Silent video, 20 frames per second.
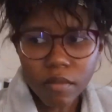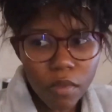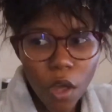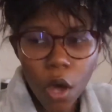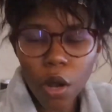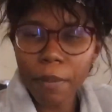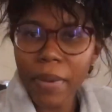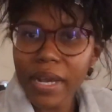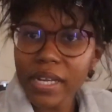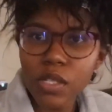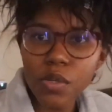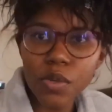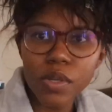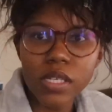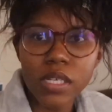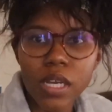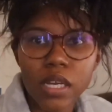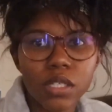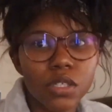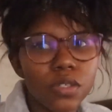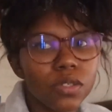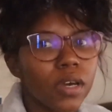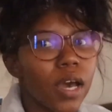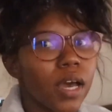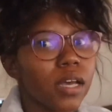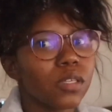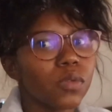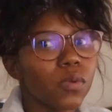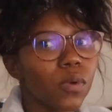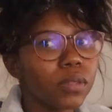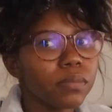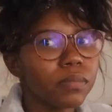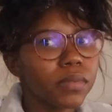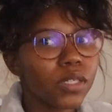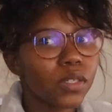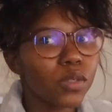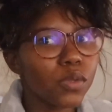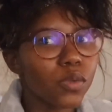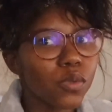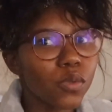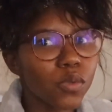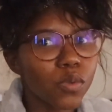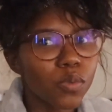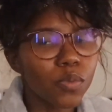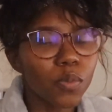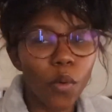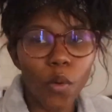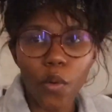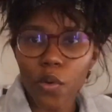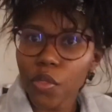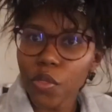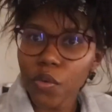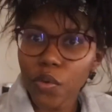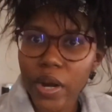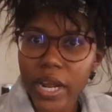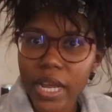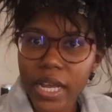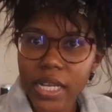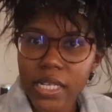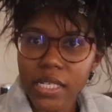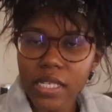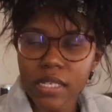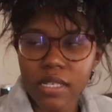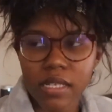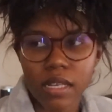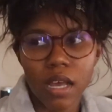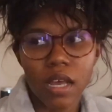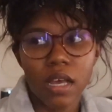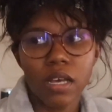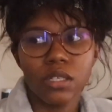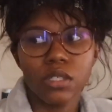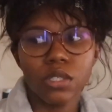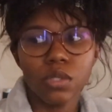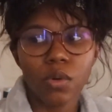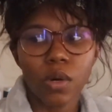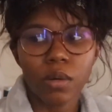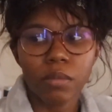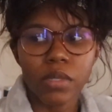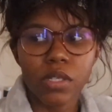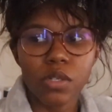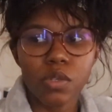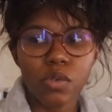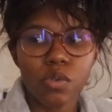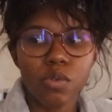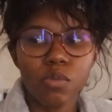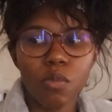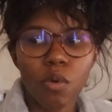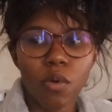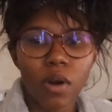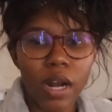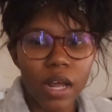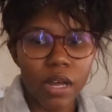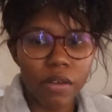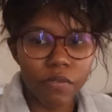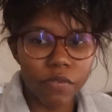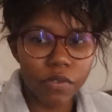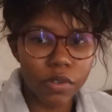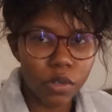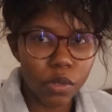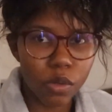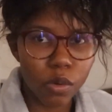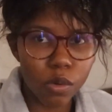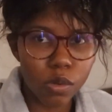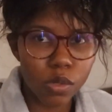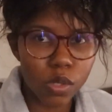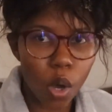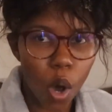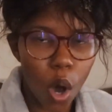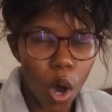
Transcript: on my Twitter, do you guys want me to do more threads? Do you want me to do more live videos